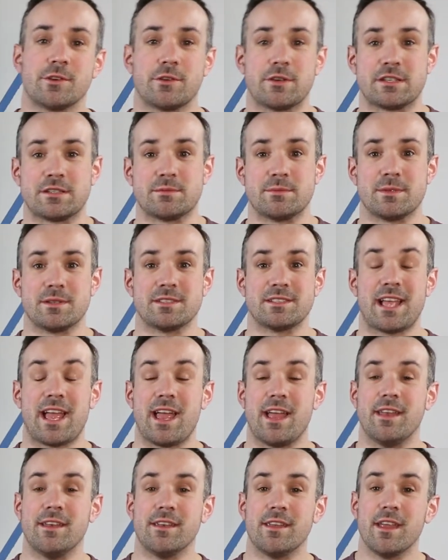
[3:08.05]
Christmas,
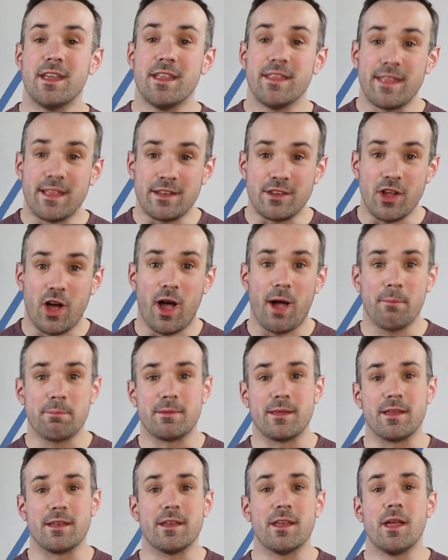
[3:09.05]
and they topped
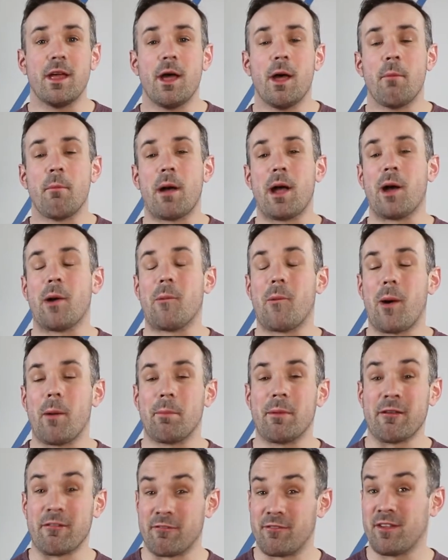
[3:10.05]
it by a
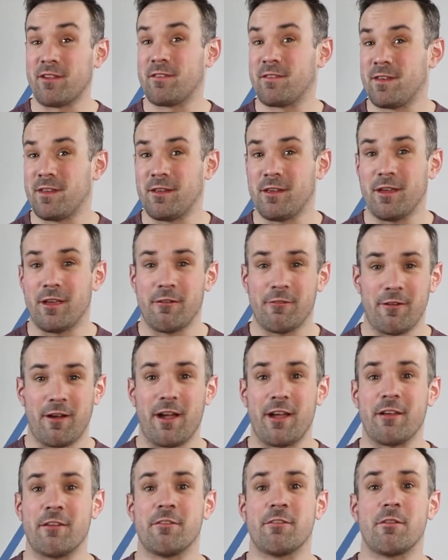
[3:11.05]
whopping
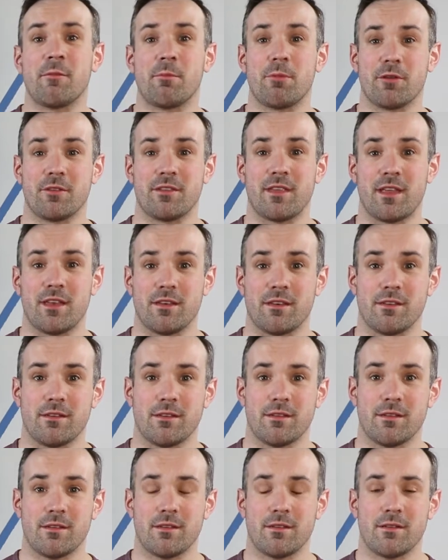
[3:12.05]
55%.
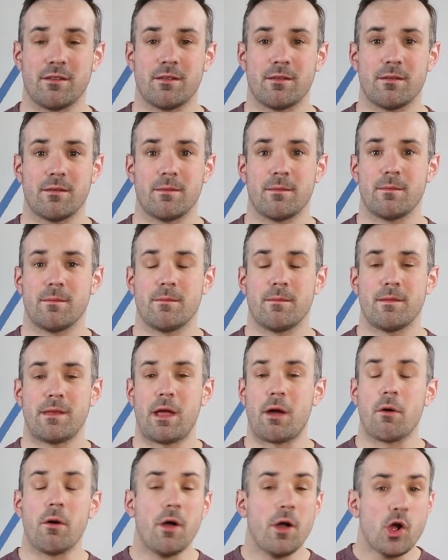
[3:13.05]

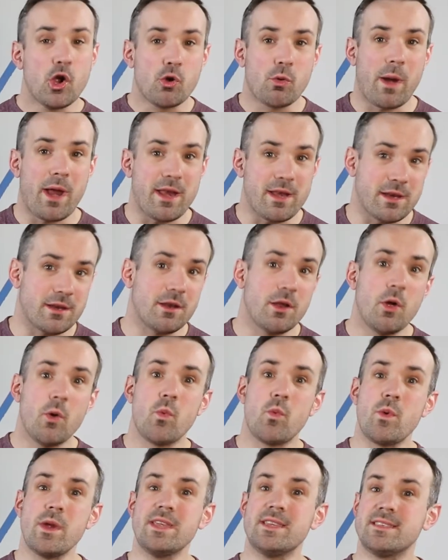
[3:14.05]
Now, granted,
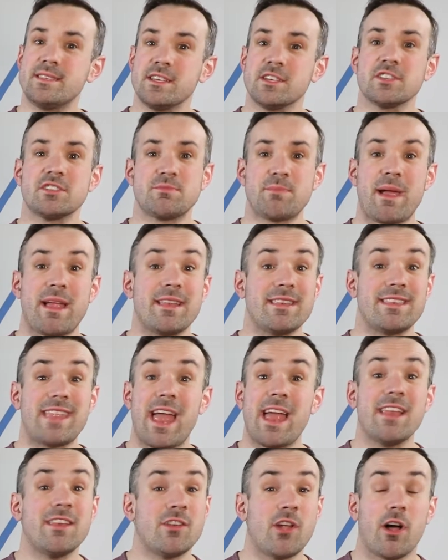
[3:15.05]
we still spend
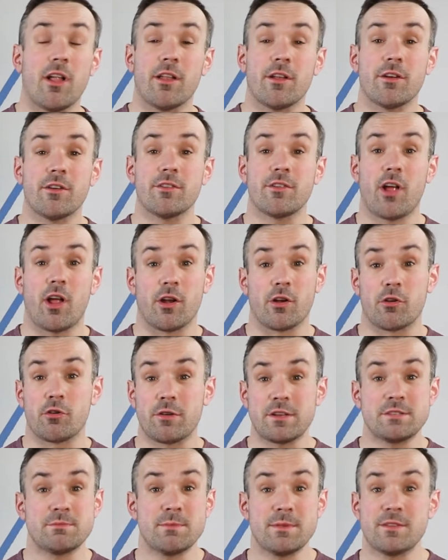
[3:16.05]
$10 on
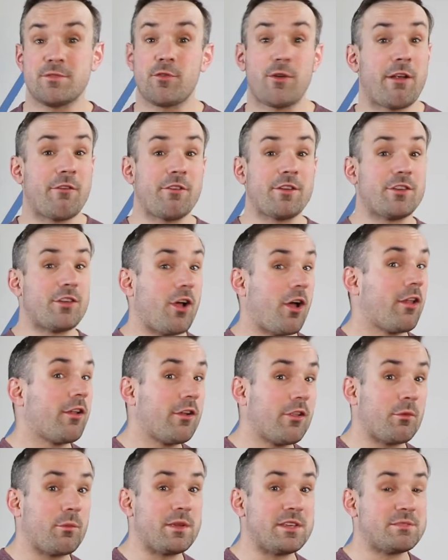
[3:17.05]
Christmas for every
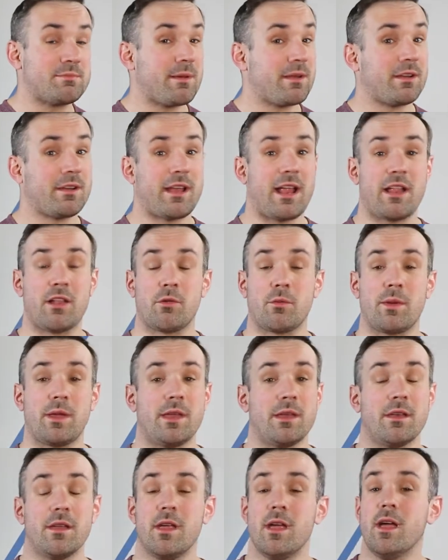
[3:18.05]
dollar that we spend on
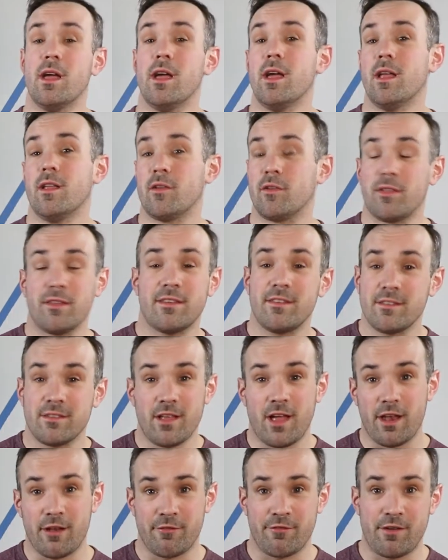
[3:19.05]
Halloween, so this is
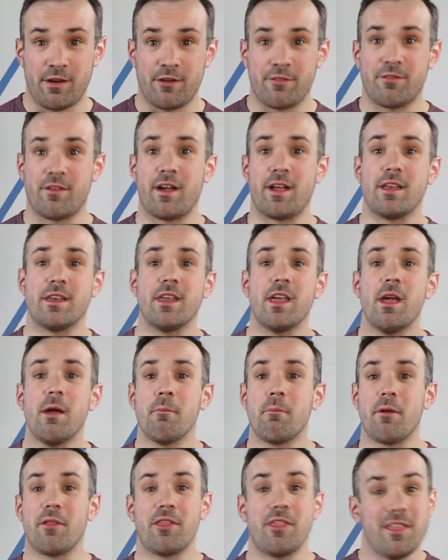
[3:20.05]
not a fair fight.
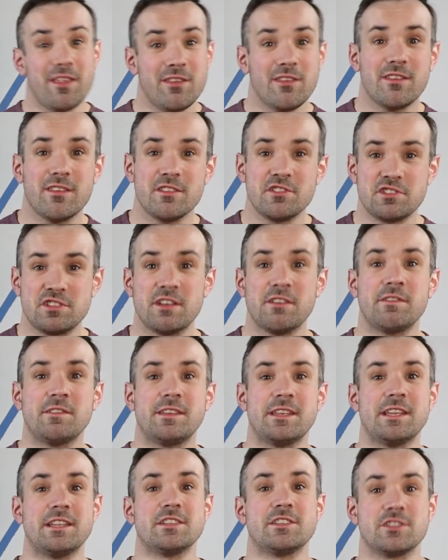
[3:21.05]
But this shift
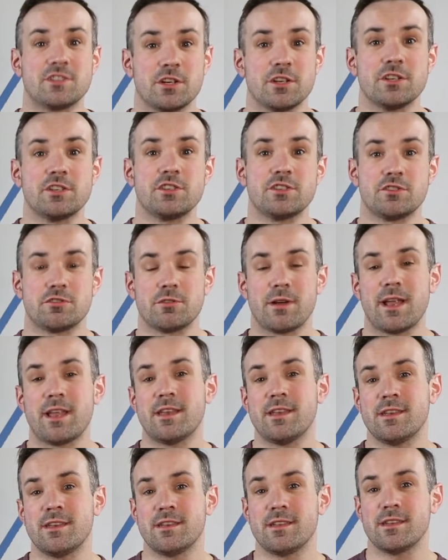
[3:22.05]
in search
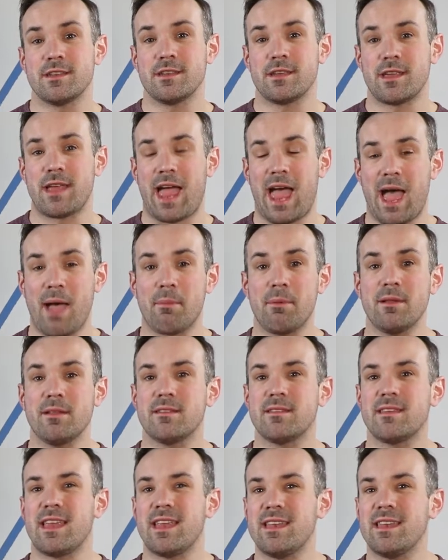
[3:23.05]
trend
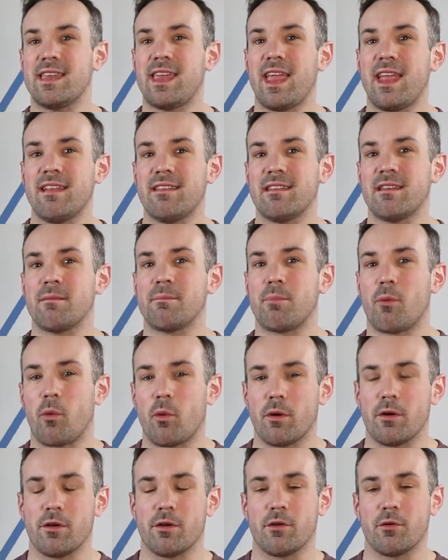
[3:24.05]
habits indicates an
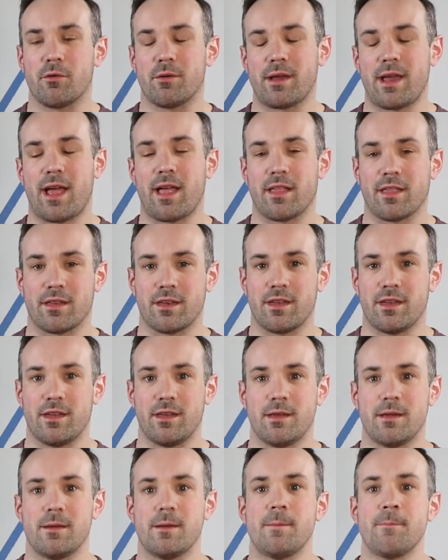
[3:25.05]
important reality.
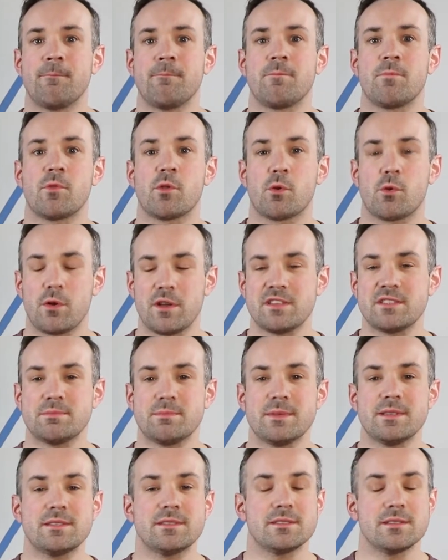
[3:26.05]

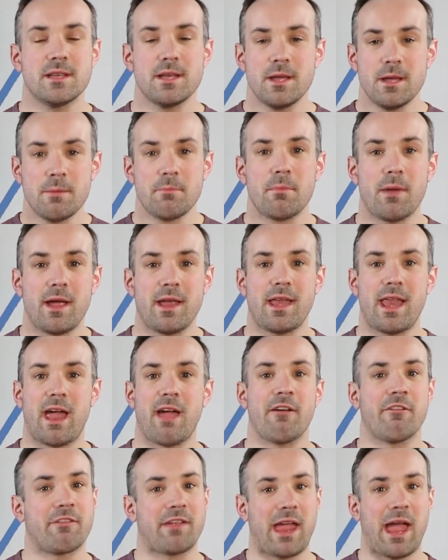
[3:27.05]
Christmas might
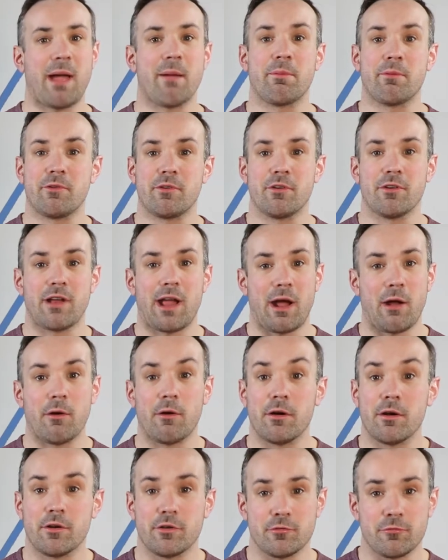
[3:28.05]
have captured
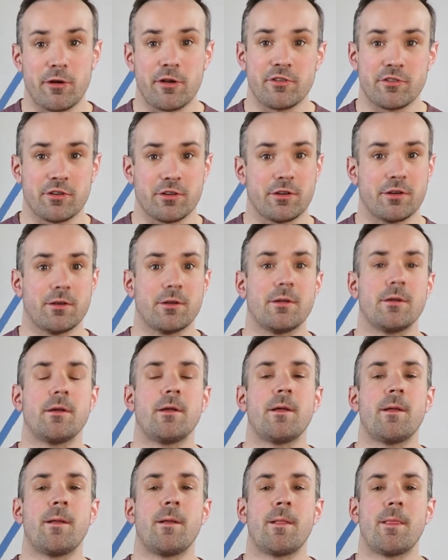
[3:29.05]
our treasure,
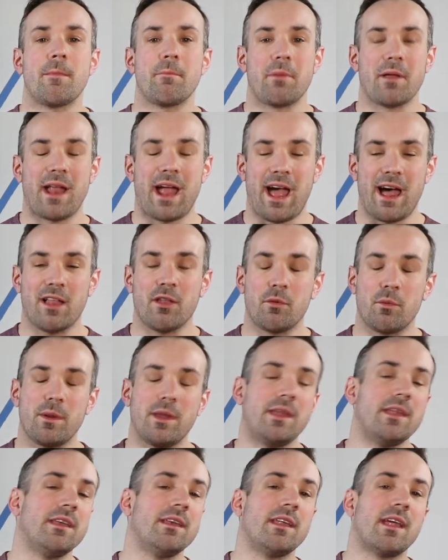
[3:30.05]
but
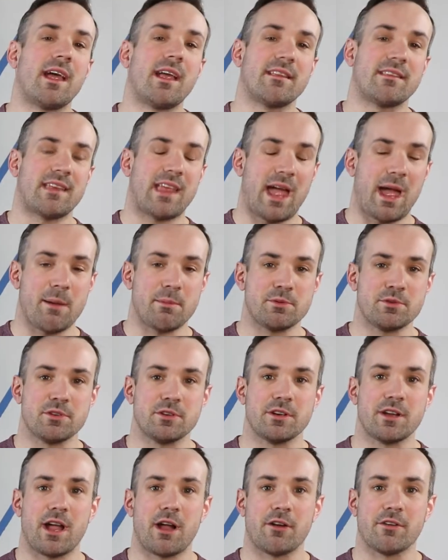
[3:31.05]
Halloween has
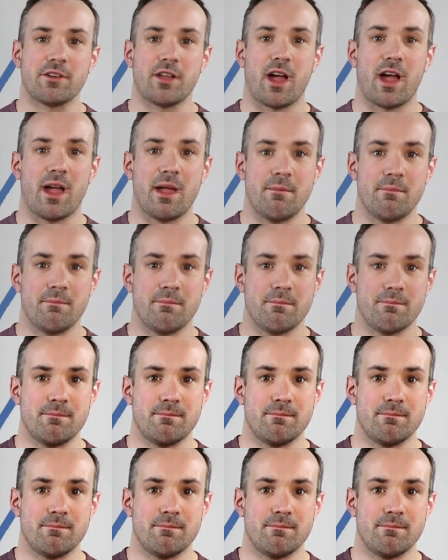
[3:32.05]
captured our time.